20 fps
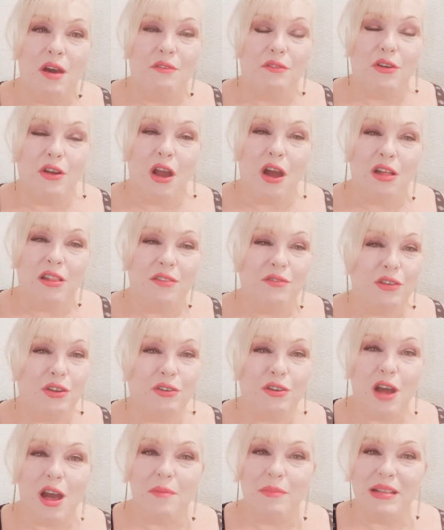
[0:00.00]
for all of your
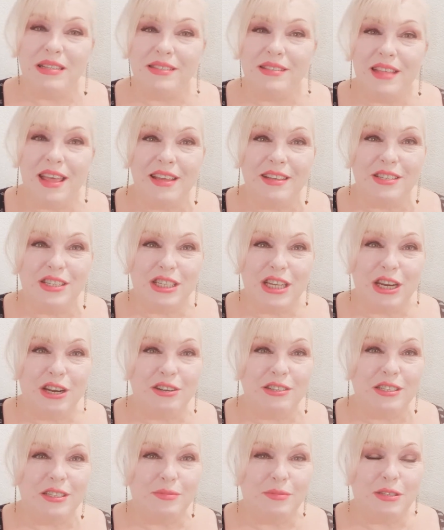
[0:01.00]
comments likes
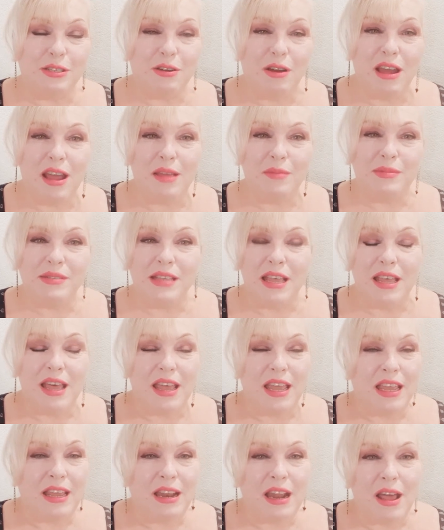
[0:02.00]
shares subscribes
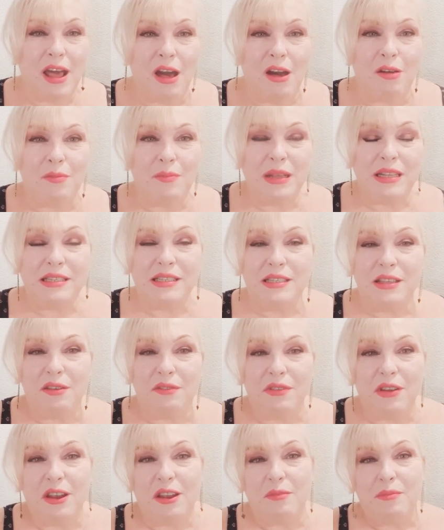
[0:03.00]
it all means so
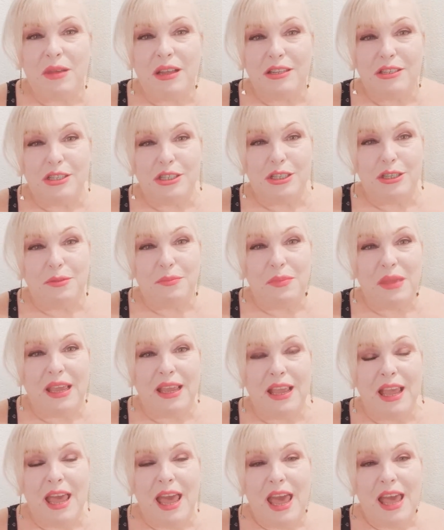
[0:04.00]
very much to
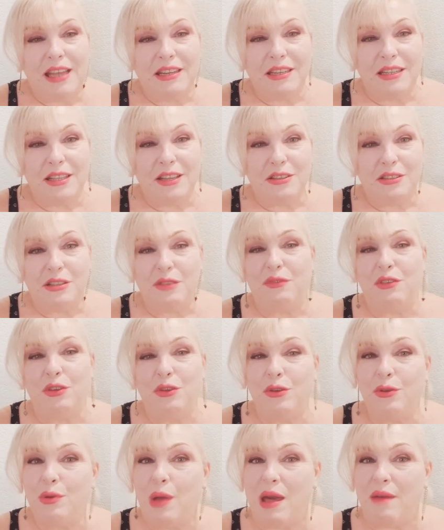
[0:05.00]
me. And to those of you
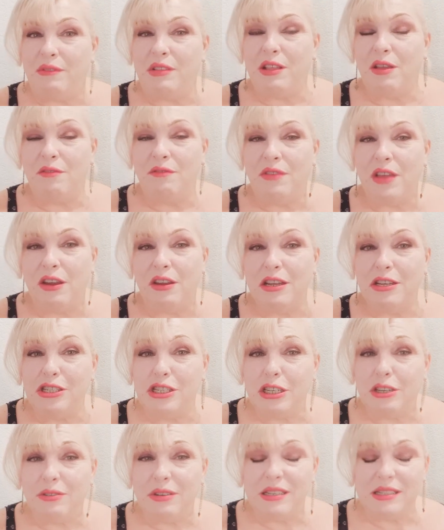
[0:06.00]
who have so very
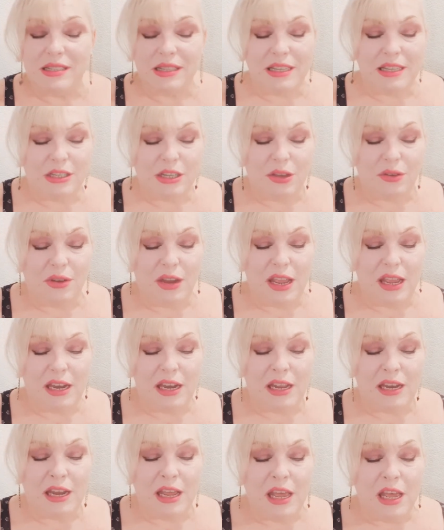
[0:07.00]
generously
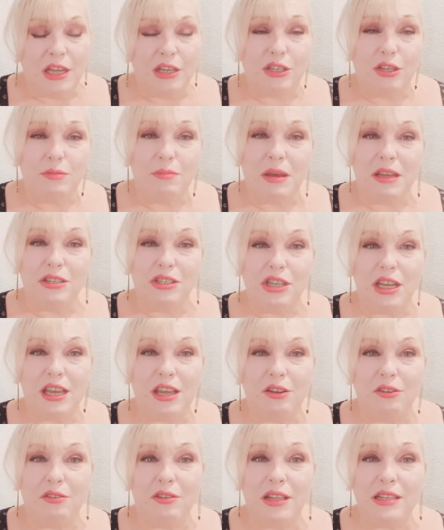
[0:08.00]
donated to my
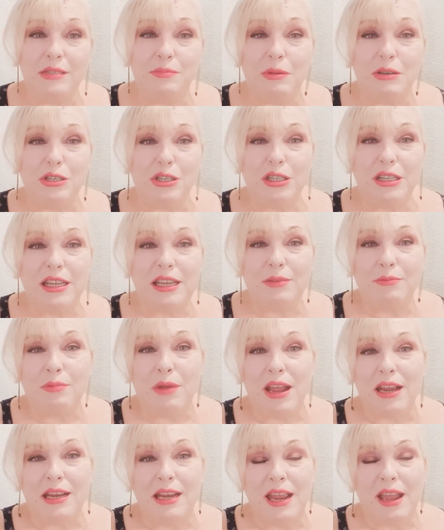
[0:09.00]
channel, especially
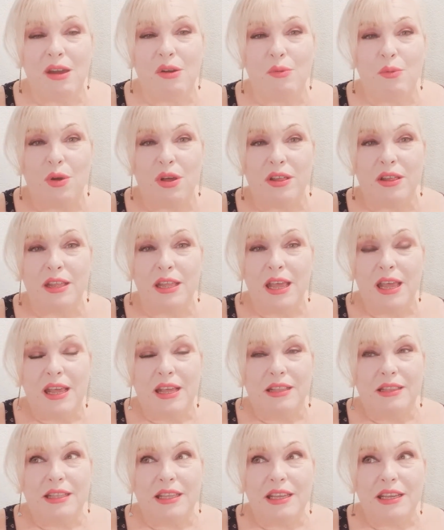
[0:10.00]
right now while
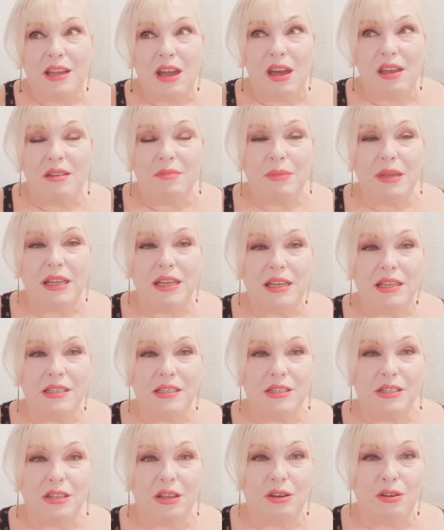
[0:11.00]
the economy is
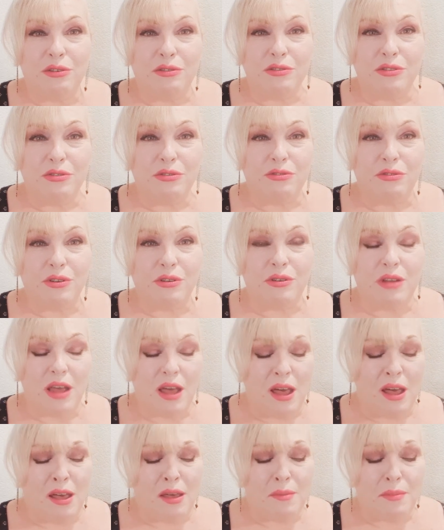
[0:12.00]
so screwed
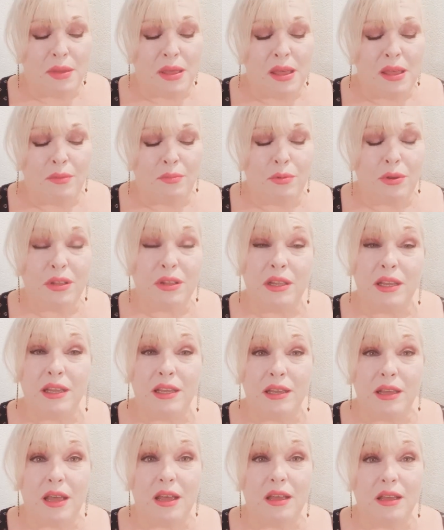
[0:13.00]
up, I
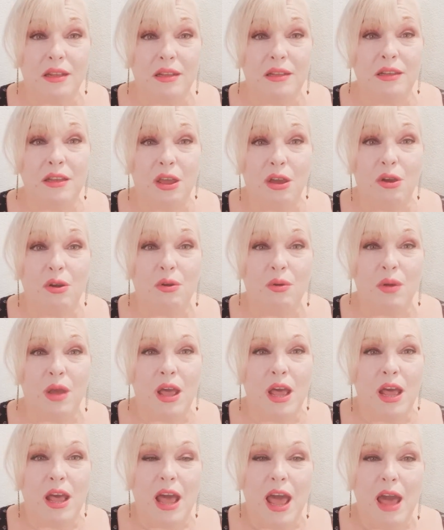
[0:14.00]
really know
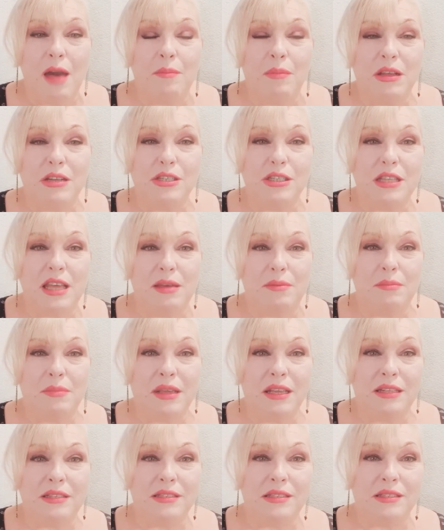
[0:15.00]
how much that
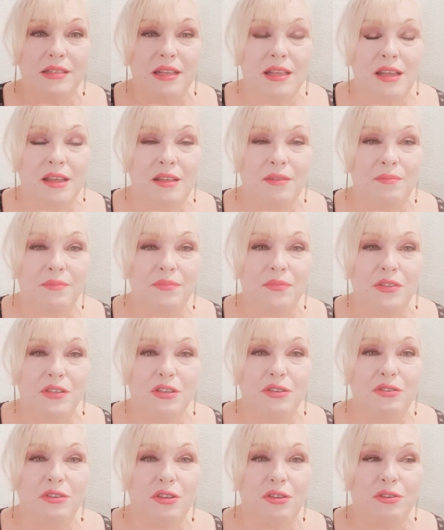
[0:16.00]
means um,
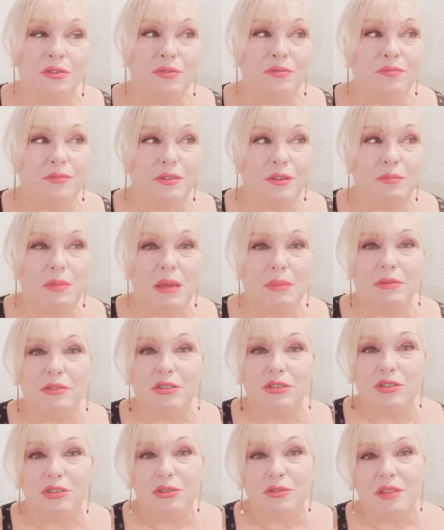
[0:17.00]
to you to be able
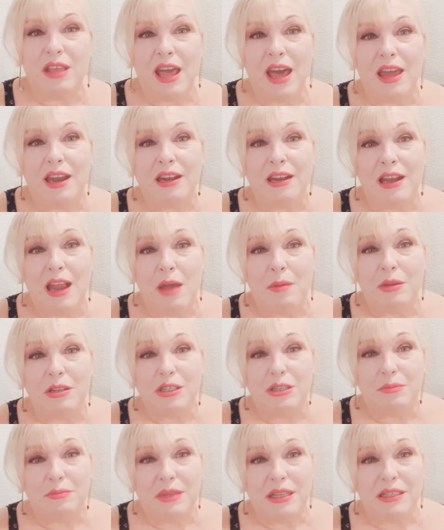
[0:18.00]
to do that and how
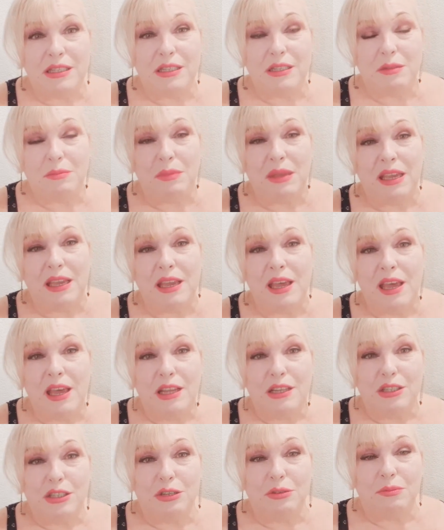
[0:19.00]
much it means to me
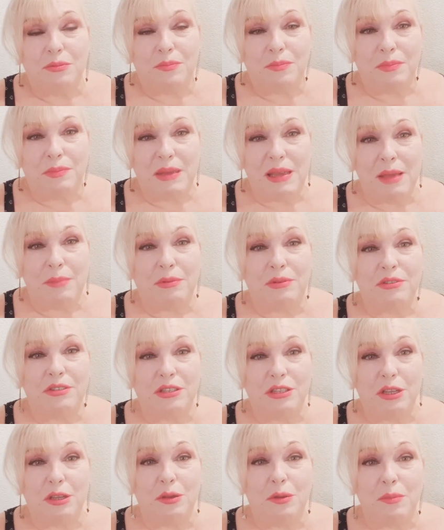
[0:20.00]
to be able
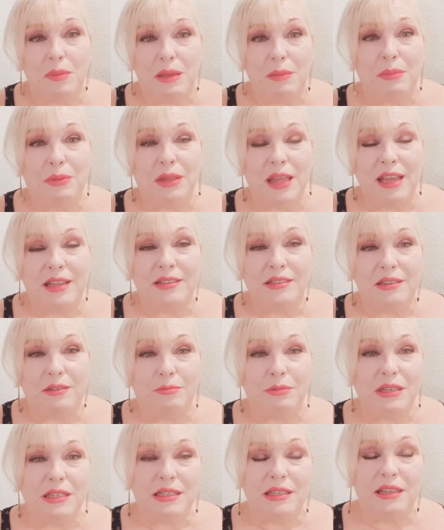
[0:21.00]
to be blessed
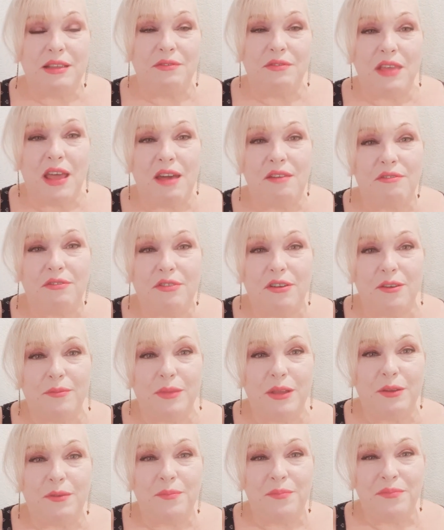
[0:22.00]
and receive that from
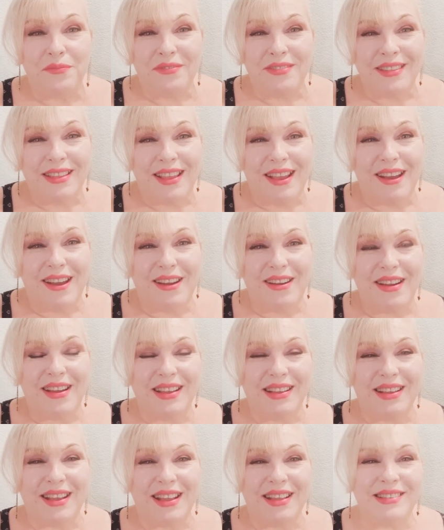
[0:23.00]
you. All
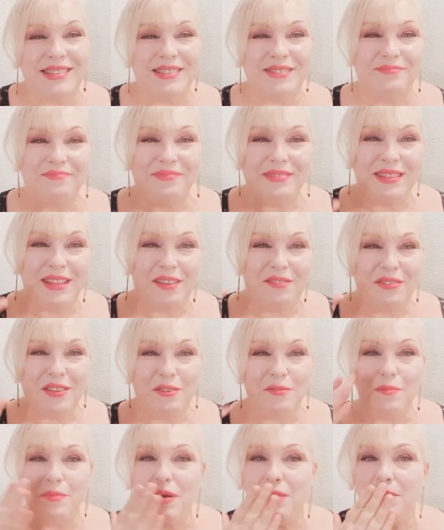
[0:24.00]
right, guys. Love
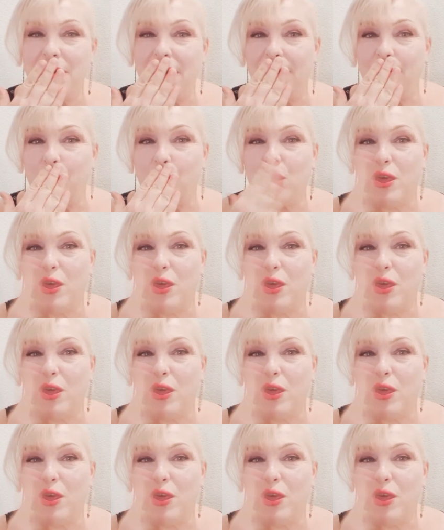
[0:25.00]
you. Bye-bye.